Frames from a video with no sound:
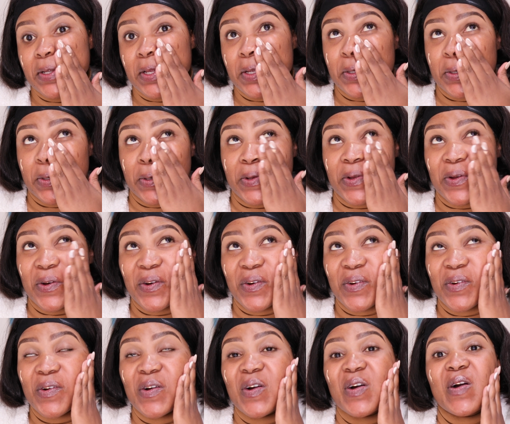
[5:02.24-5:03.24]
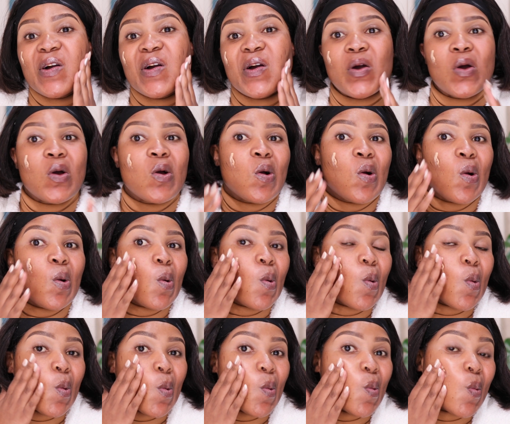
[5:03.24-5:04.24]
to know
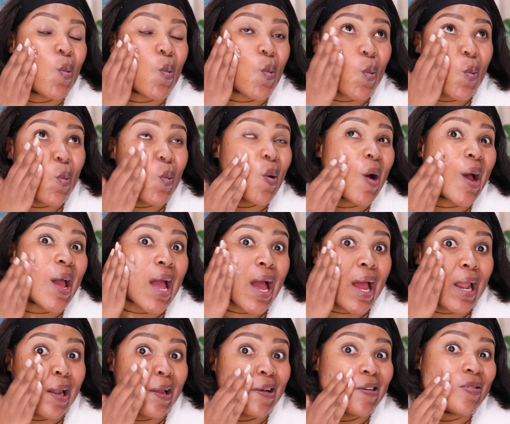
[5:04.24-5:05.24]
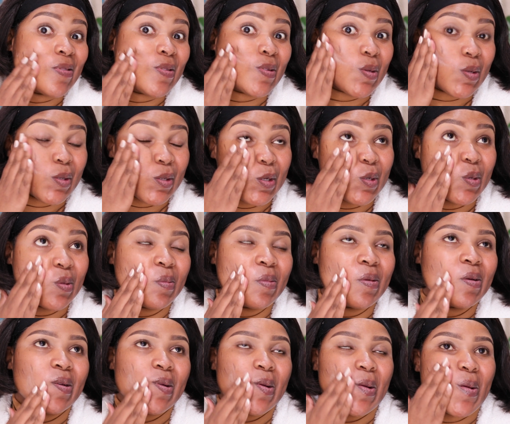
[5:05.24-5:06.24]
why I left YouTube,
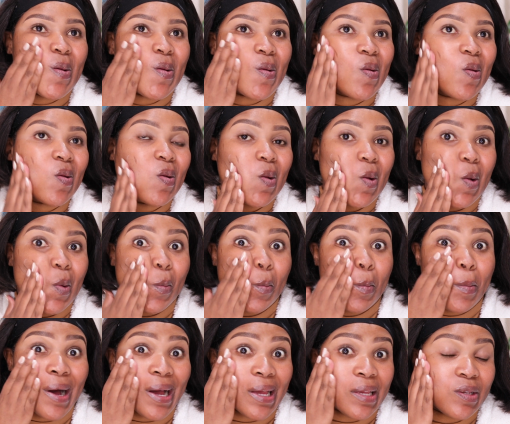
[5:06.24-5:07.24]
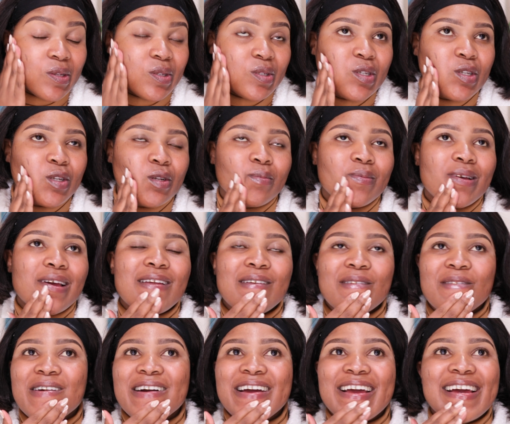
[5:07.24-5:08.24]
my YouTube, and
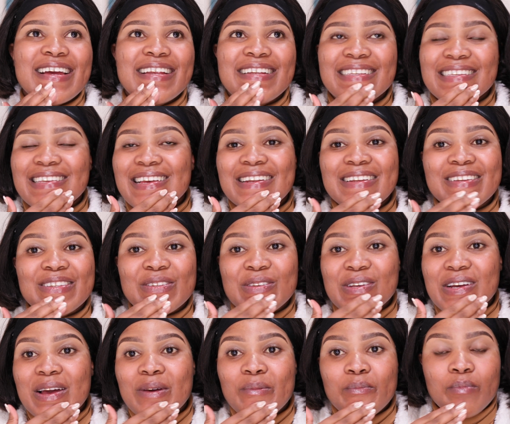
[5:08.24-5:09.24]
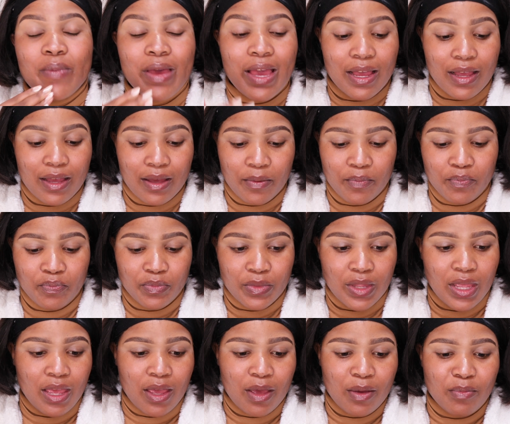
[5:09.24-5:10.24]
why I decided to come back.
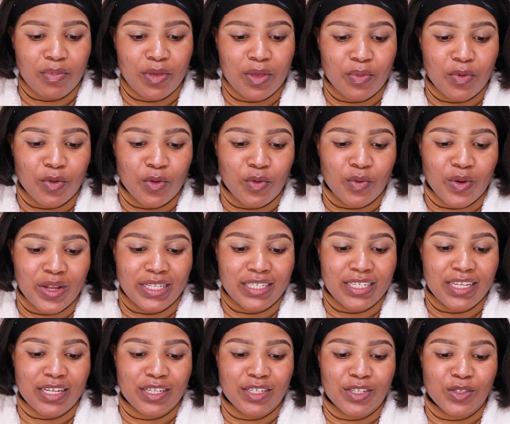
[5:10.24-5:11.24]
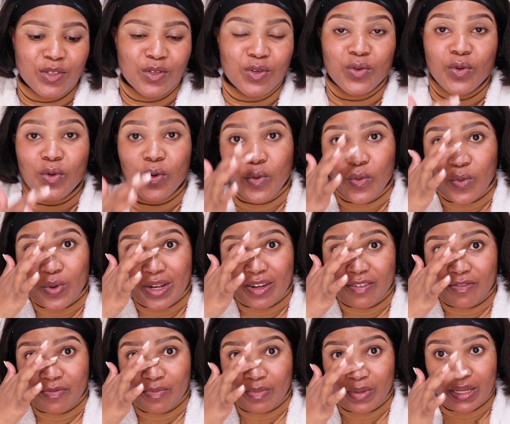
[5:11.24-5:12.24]
People wanted to know what
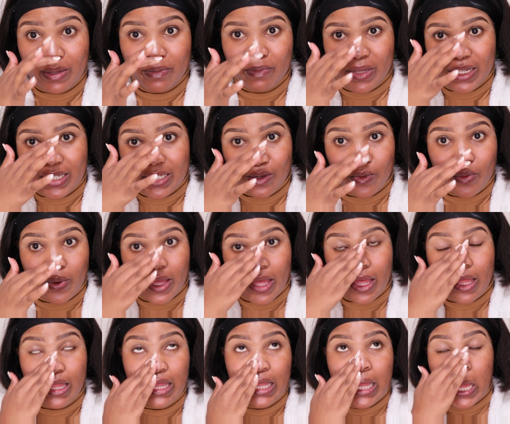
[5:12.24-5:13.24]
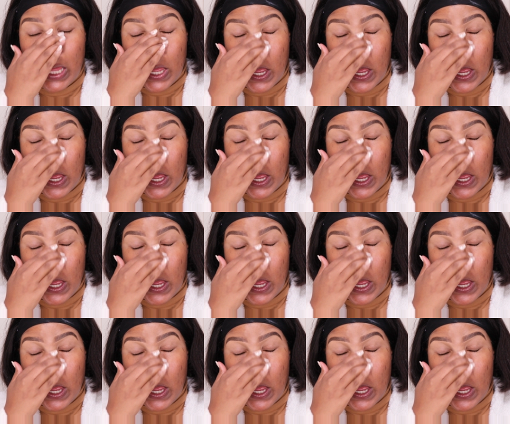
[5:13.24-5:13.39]
I've been busy with,